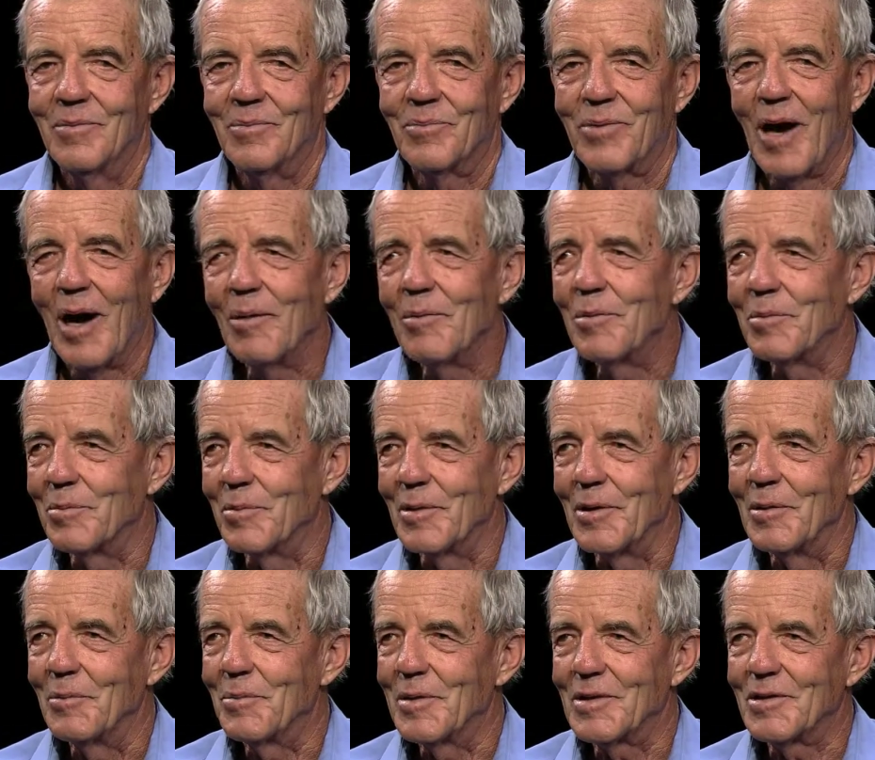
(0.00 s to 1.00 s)

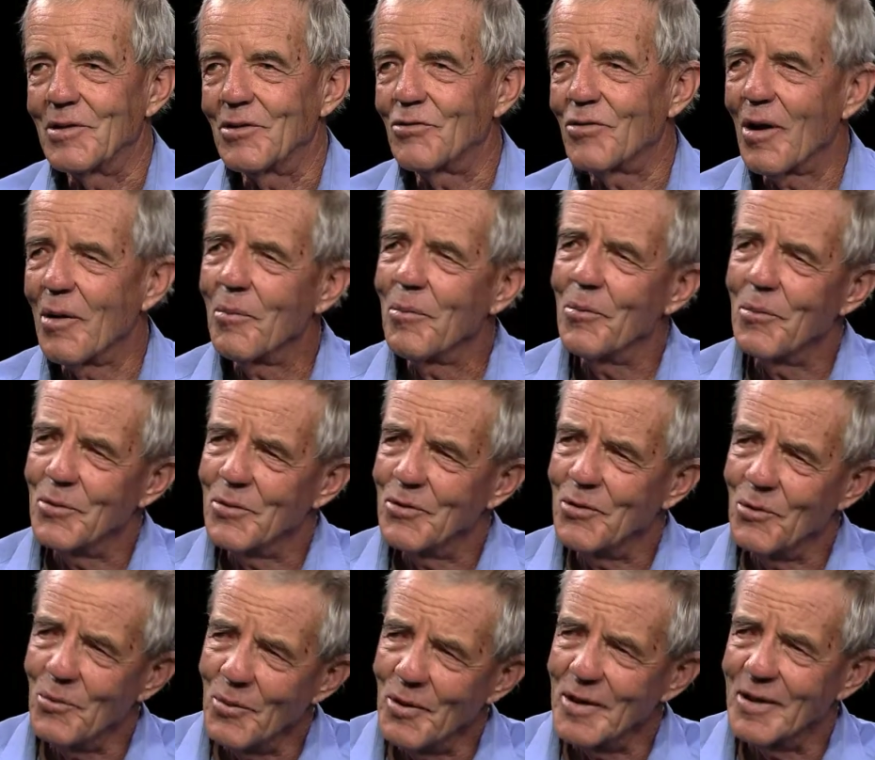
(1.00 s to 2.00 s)
Probably, but the trouble with
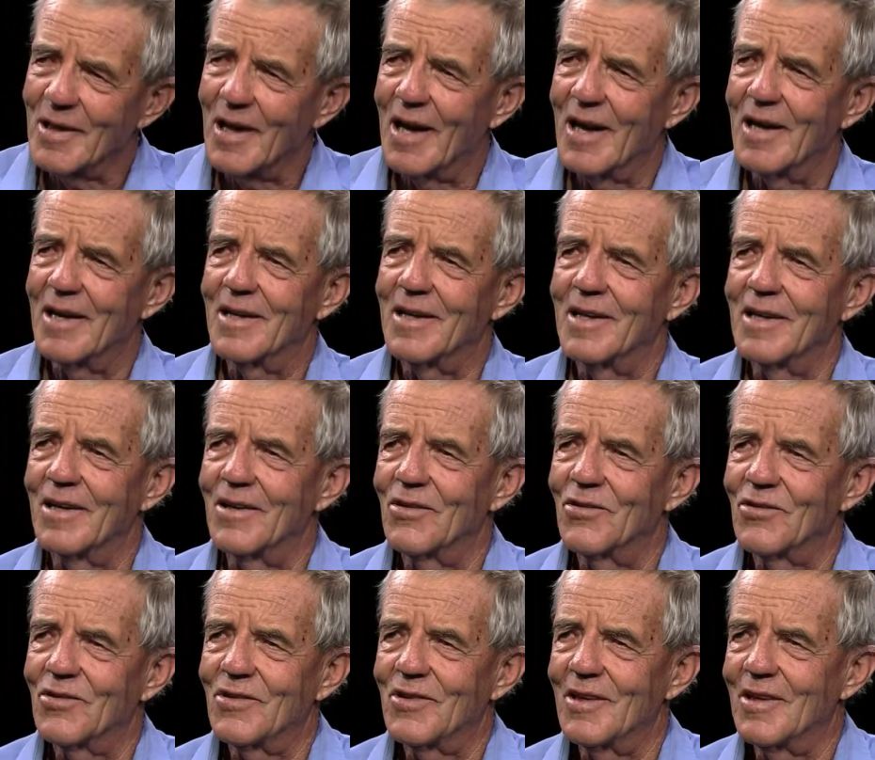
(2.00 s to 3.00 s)
doing that
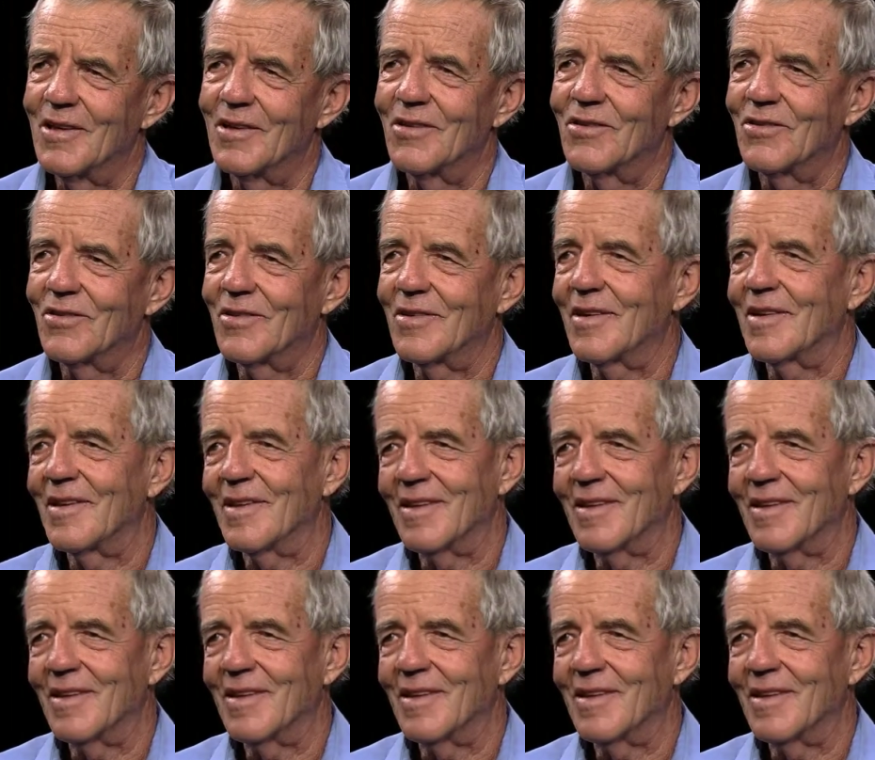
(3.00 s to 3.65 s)
is is